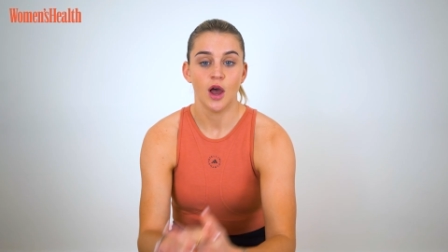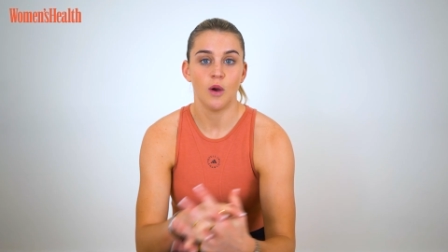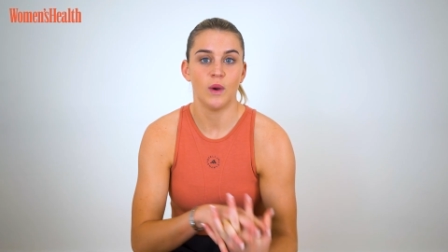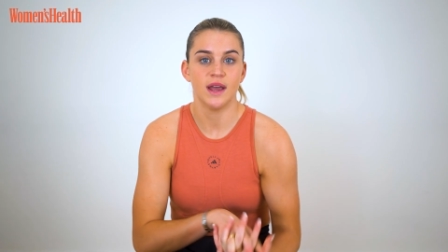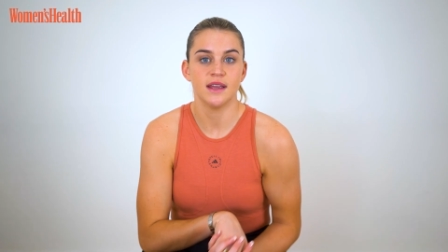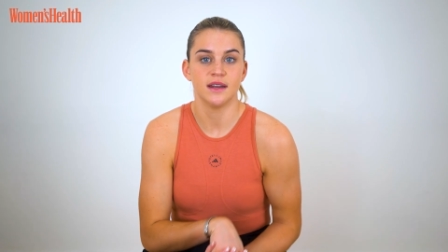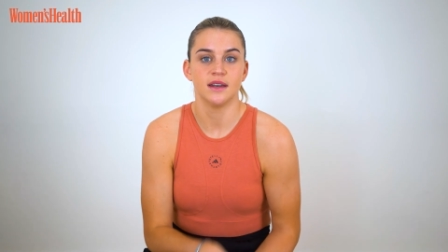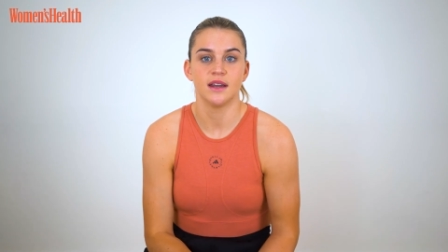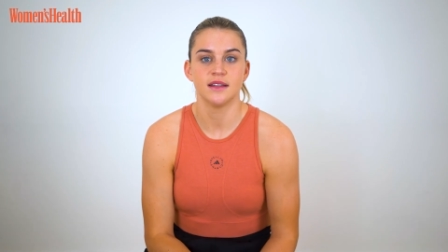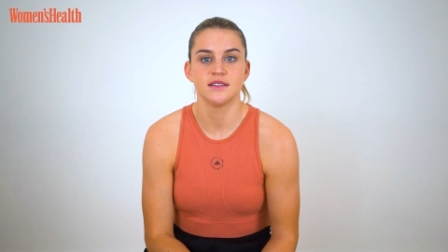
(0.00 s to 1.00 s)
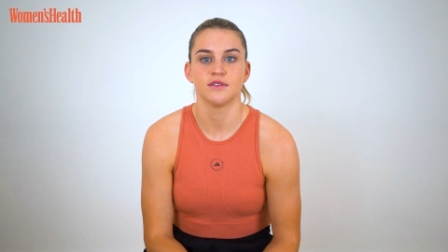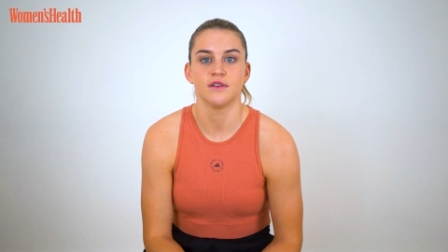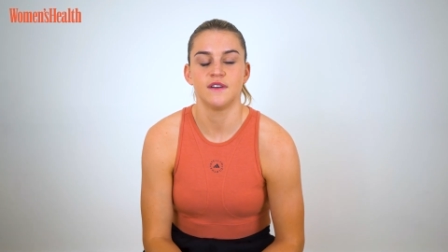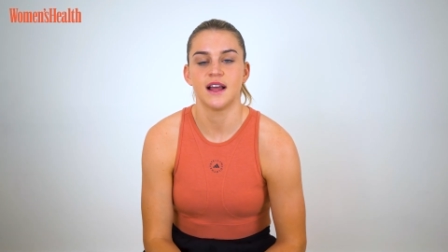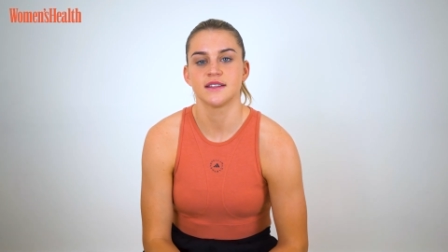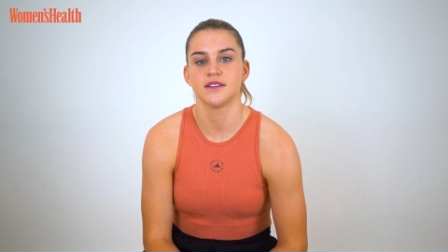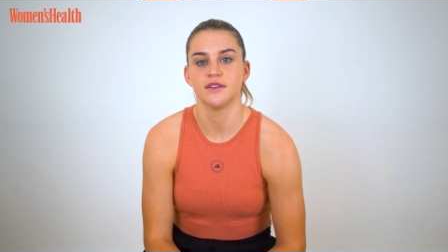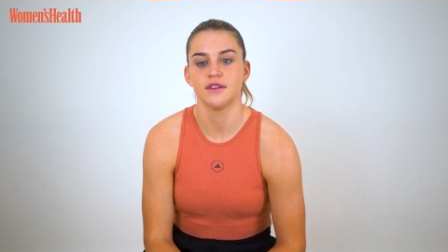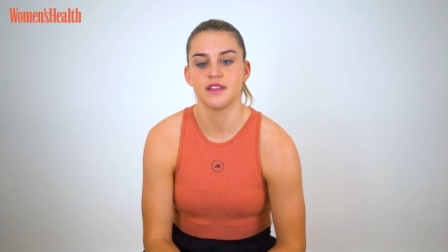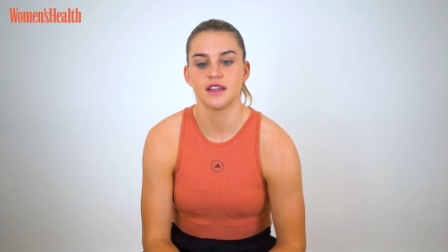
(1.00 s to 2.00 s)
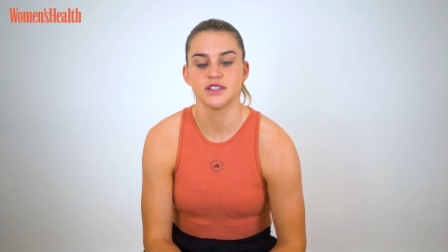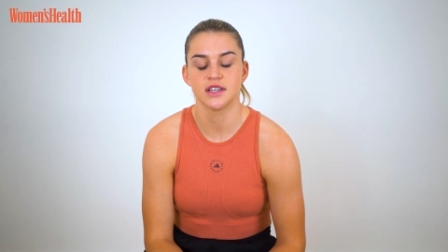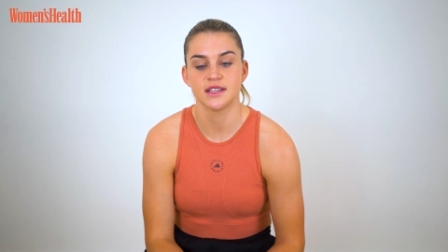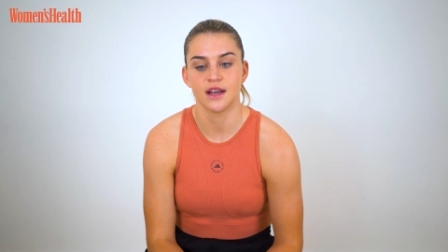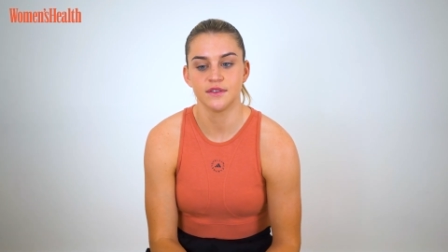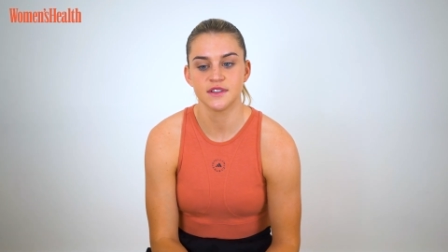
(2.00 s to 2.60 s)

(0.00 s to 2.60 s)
away and, and to reflect on things yourself.